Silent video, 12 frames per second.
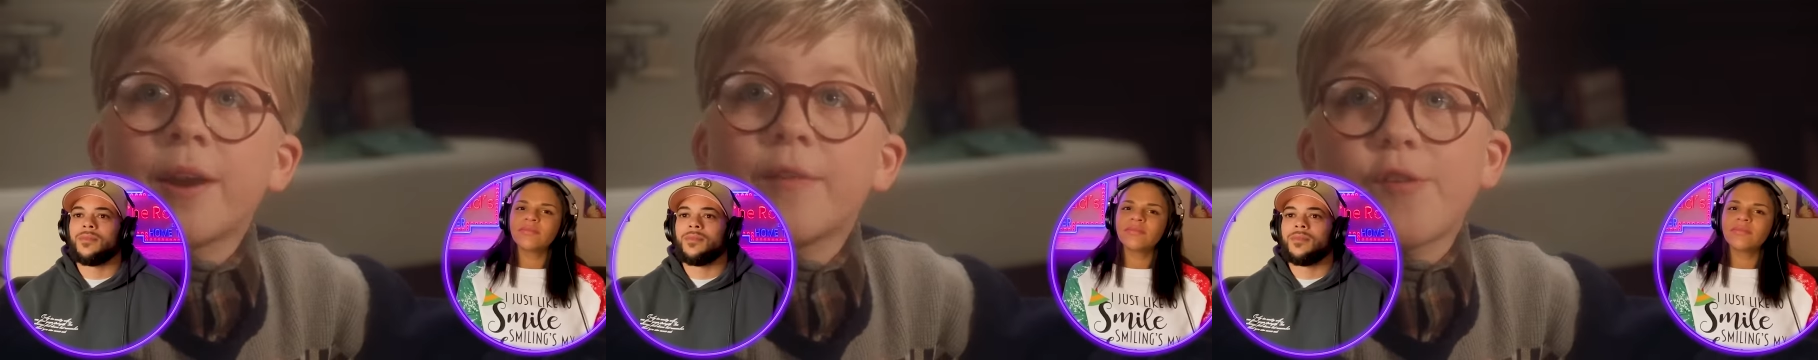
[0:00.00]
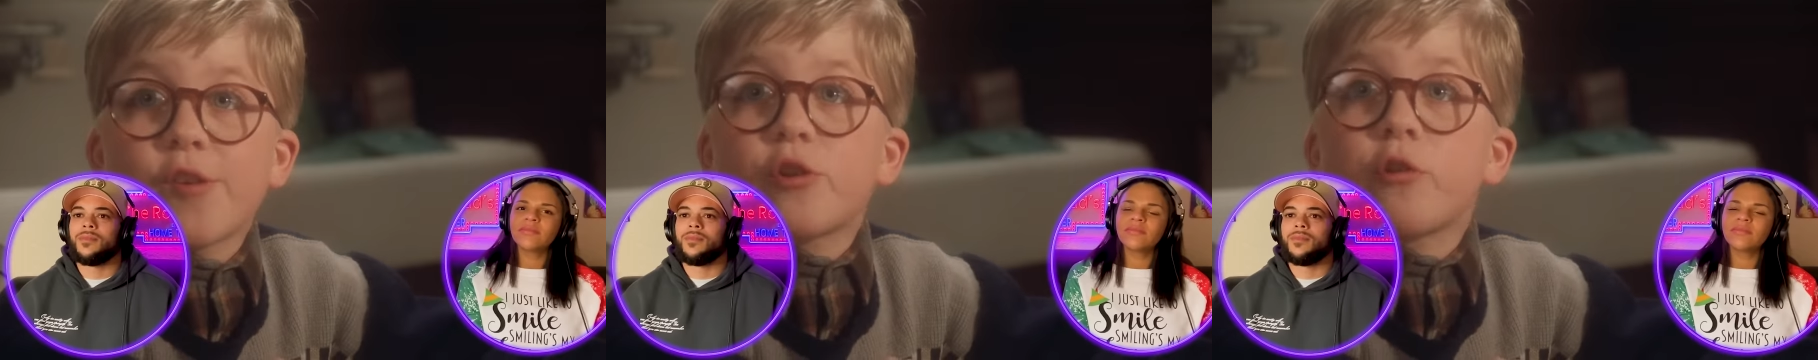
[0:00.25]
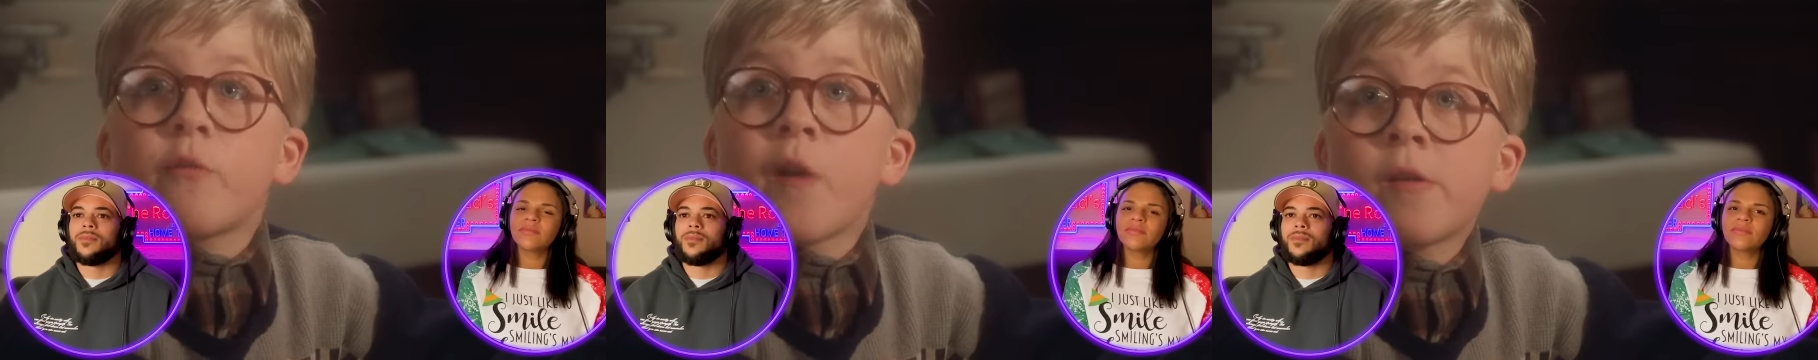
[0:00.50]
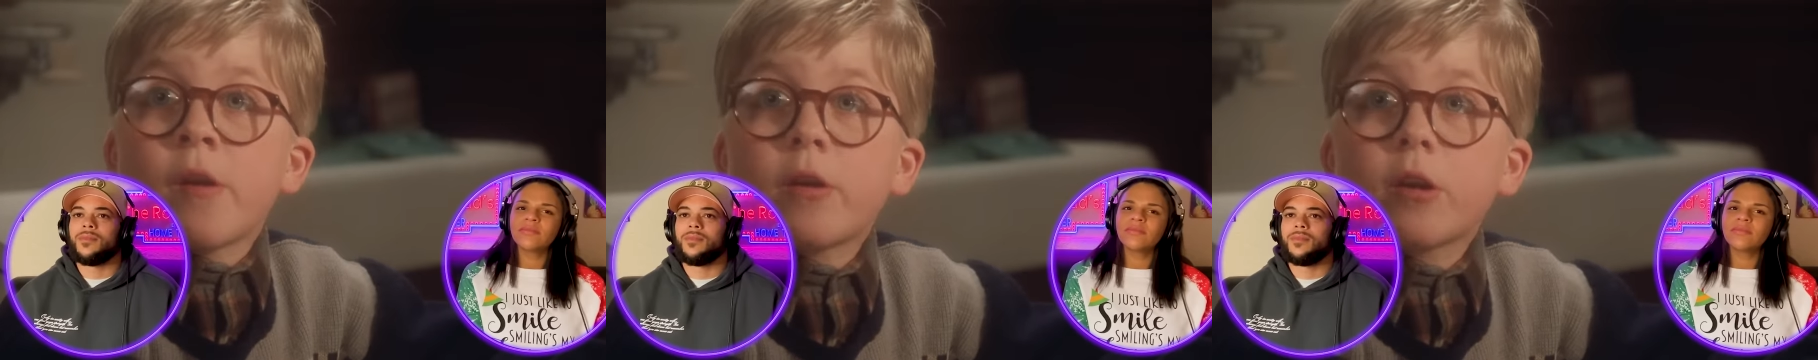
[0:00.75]
Speaker 1: want an official
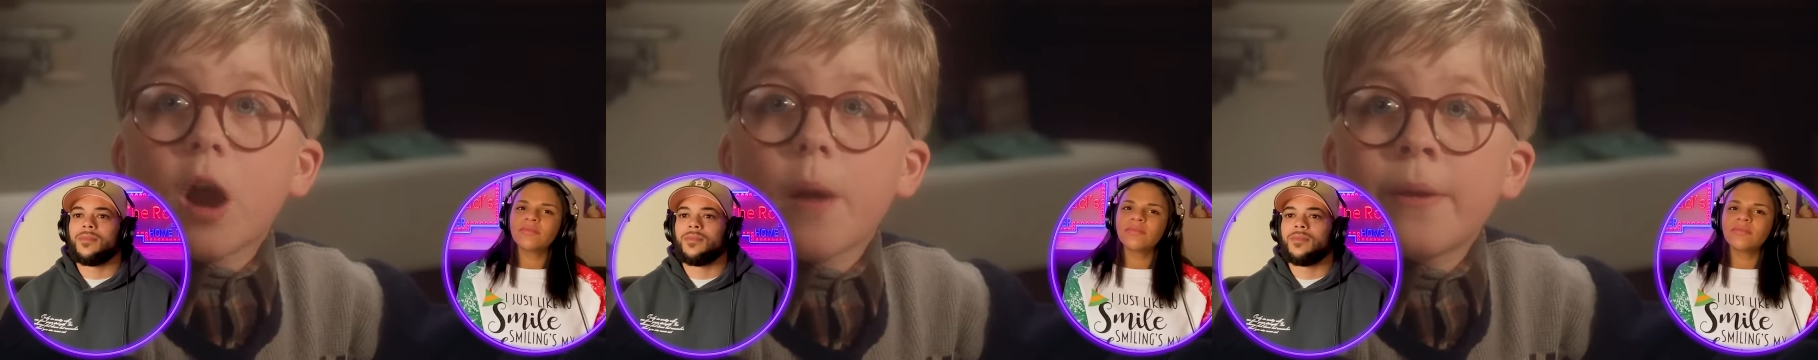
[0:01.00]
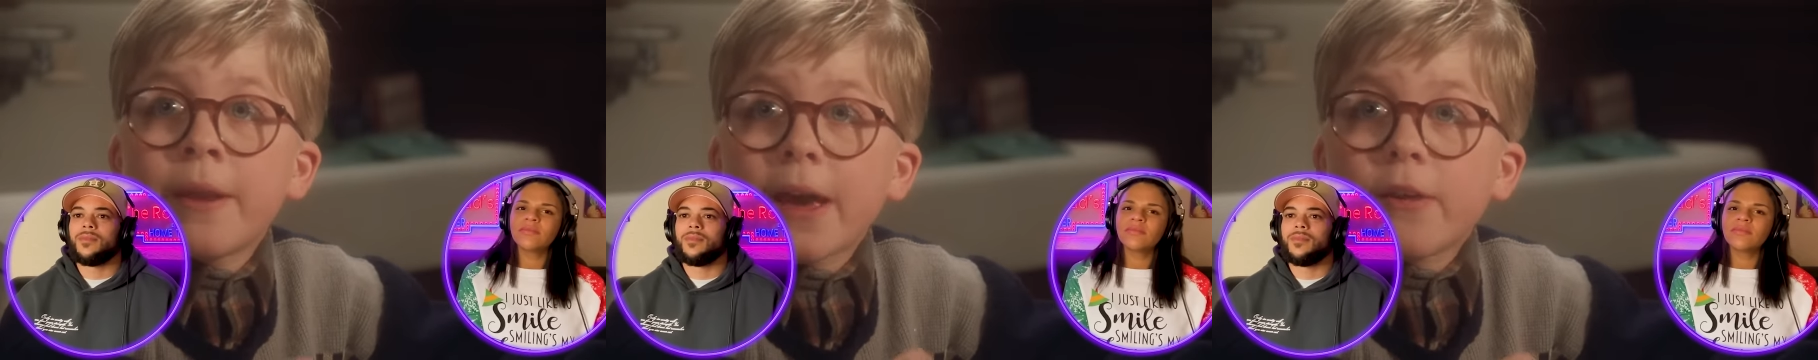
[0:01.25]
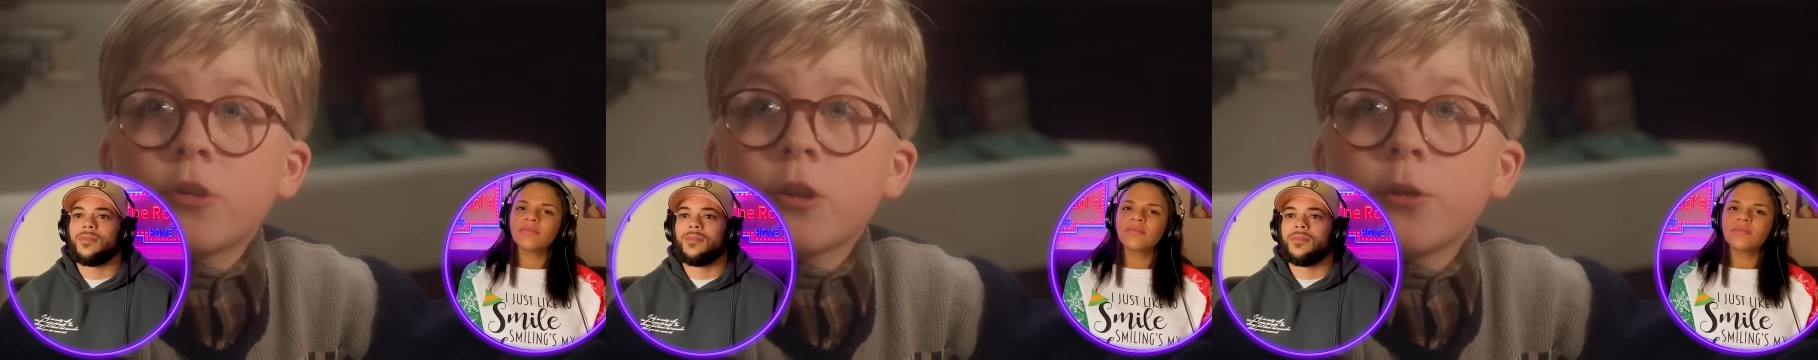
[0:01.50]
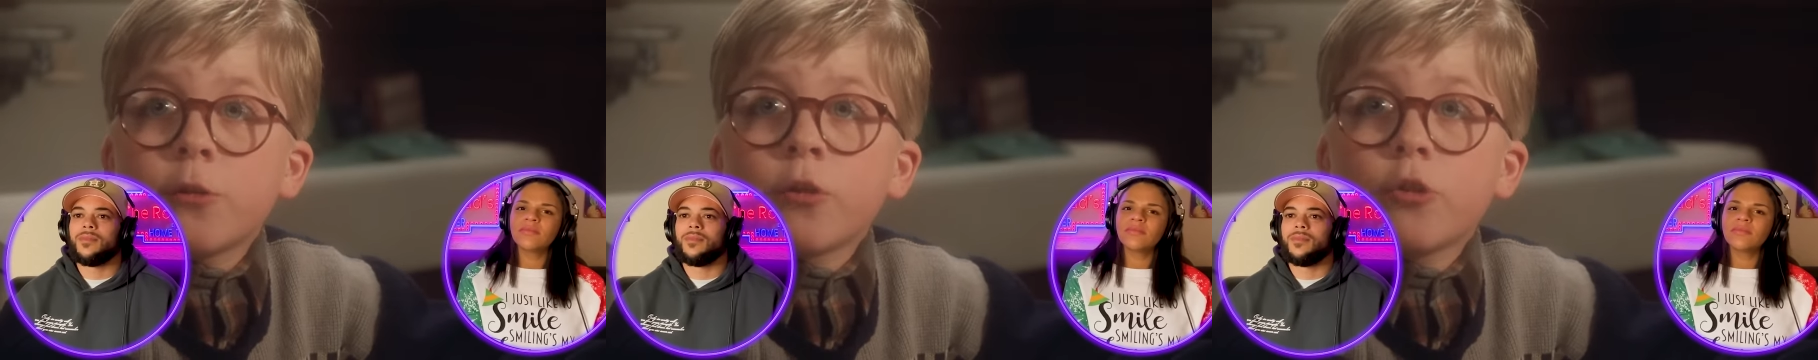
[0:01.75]
Red Ryder Carbine
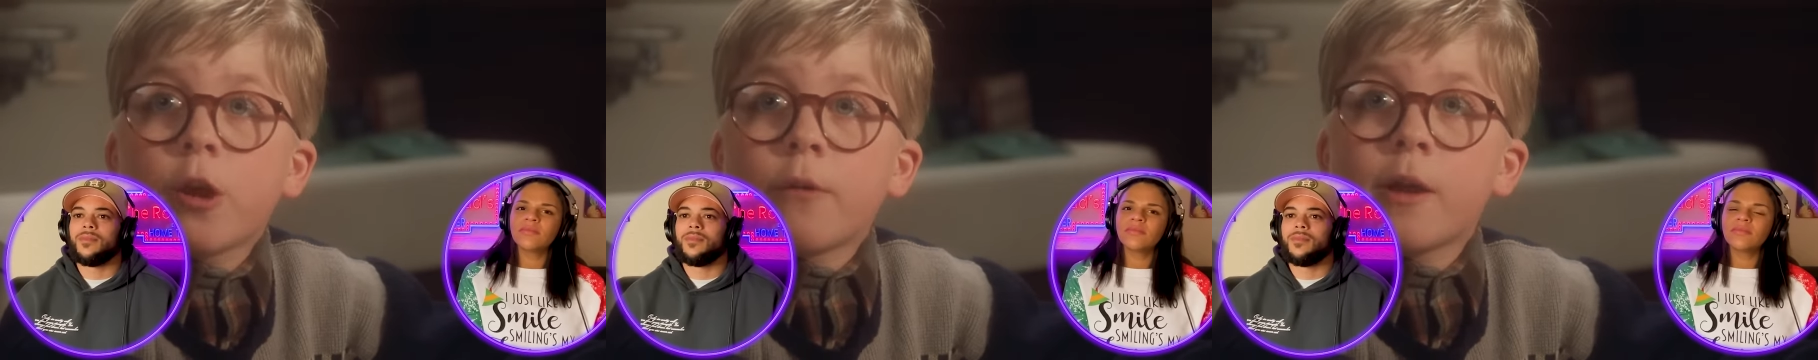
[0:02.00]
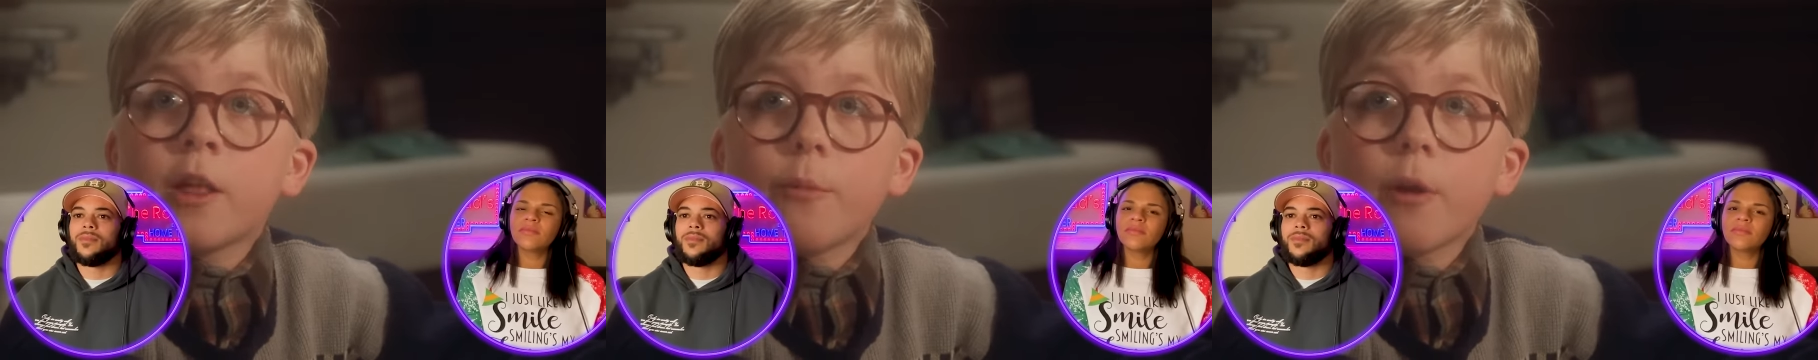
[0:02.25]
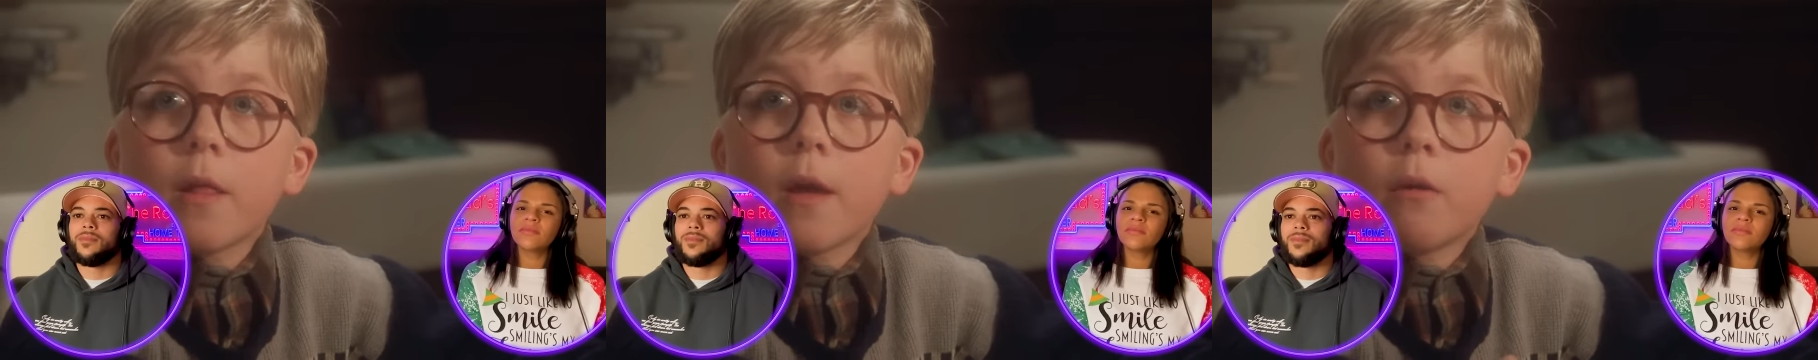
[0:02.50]
Action 200 Joe